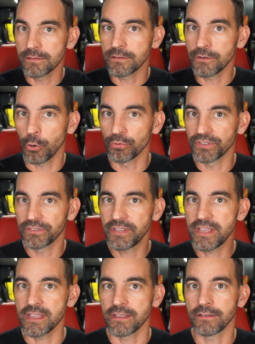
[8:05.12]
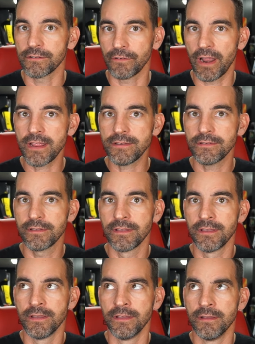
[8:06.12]
Golden Tee, right?
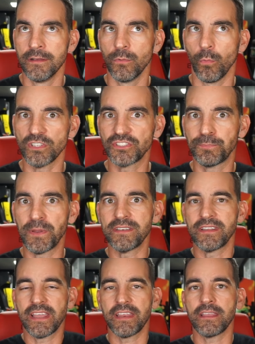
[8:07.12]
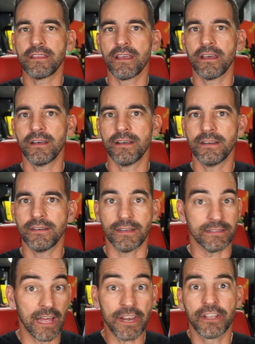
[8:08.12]
What's been getting a
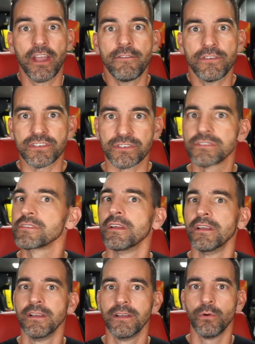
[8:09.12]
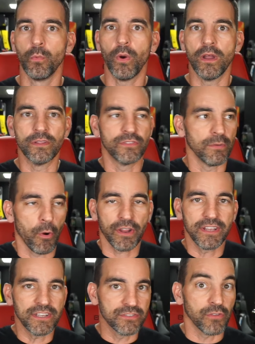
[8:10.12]
lot of coverage? What the
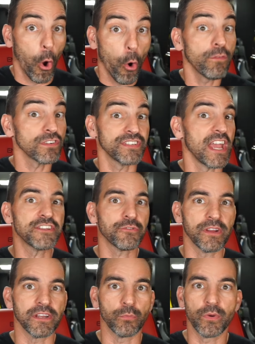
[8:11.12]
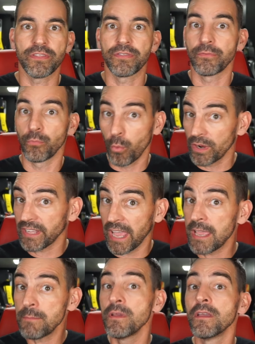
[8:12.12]
market is oversaturated with what
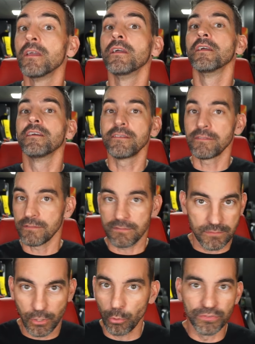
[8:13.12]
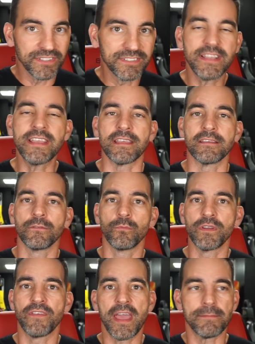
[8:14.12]
game? Golden Tee.
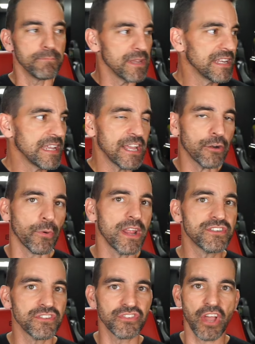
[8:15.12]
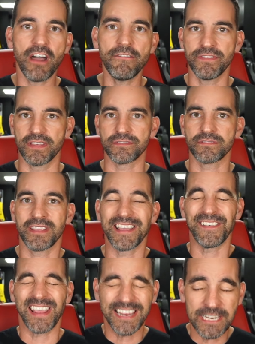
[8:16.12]
We've had many iterations of this. If
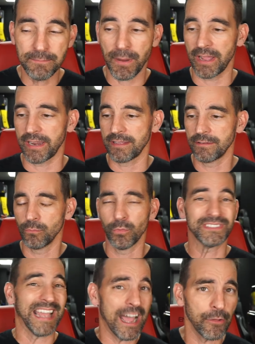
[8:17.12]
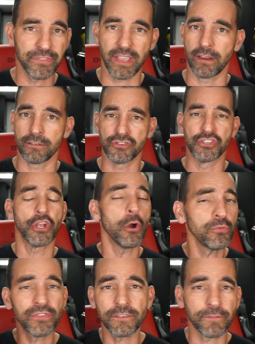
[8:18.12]
anybody was out there
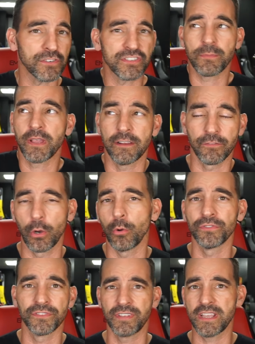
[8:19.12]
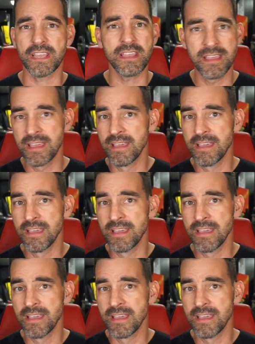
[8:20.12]
jonesing for some kind of Golden Tee,